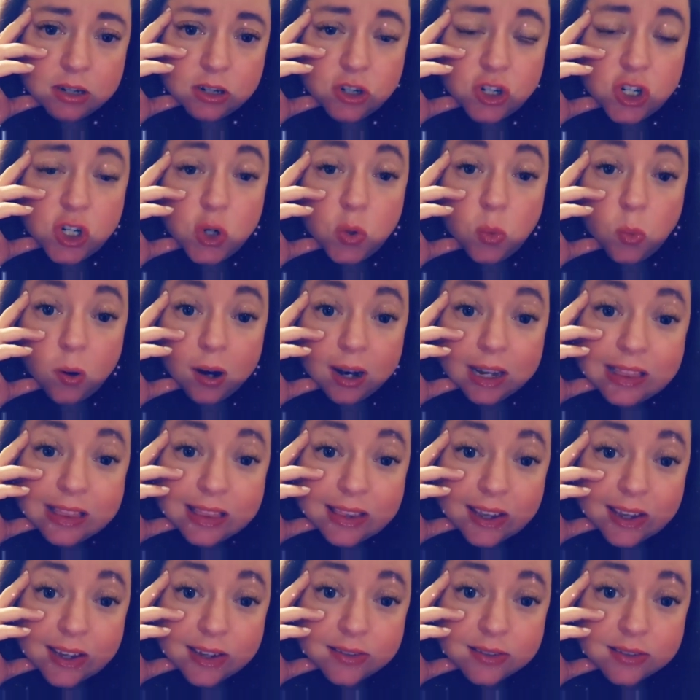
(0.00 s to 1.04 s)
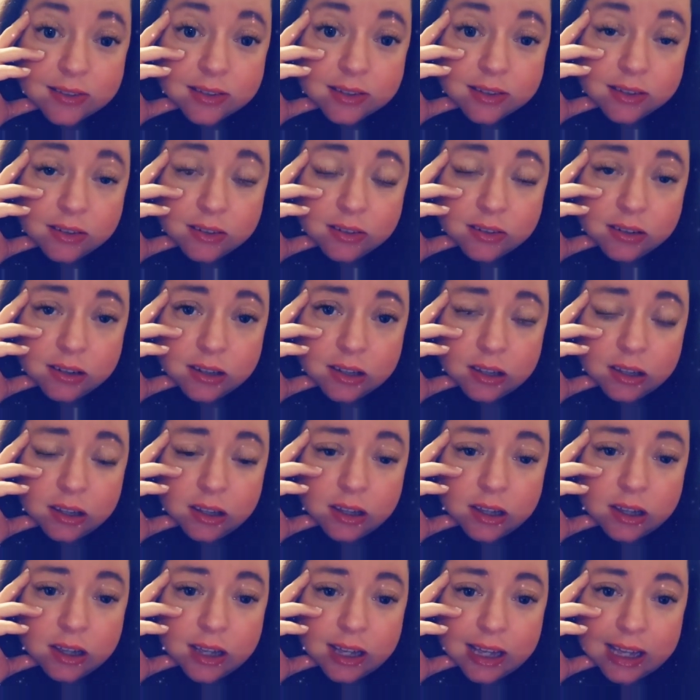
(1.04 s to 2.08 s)
Do you want this?"
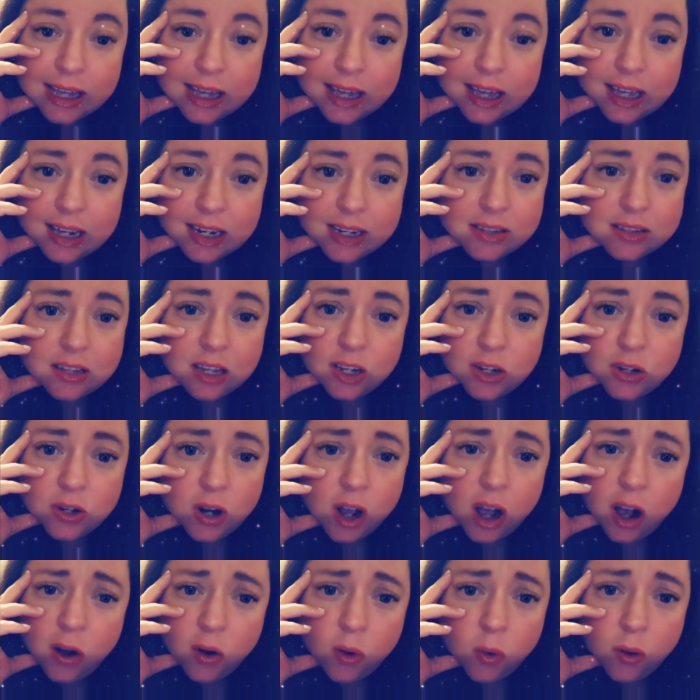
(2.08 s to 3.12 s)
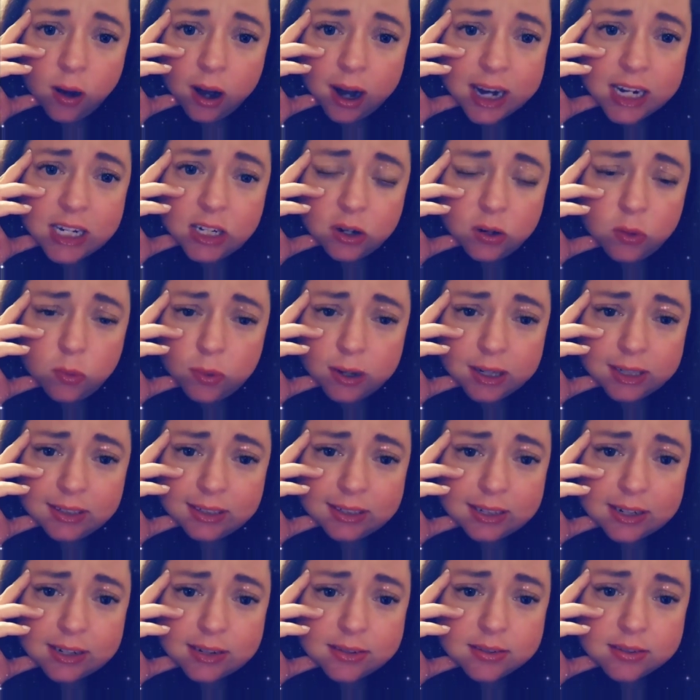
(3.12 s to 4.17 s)
And I said, "No, I don't want
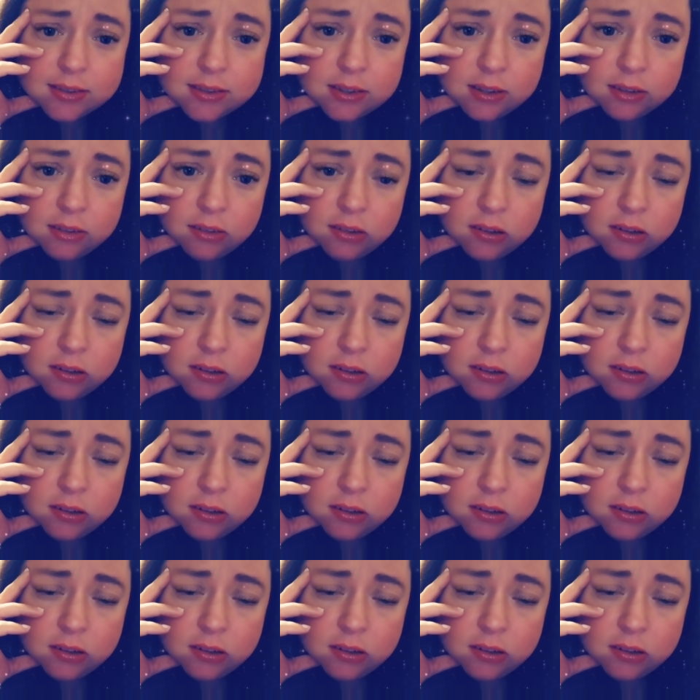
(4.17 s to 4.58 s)
this."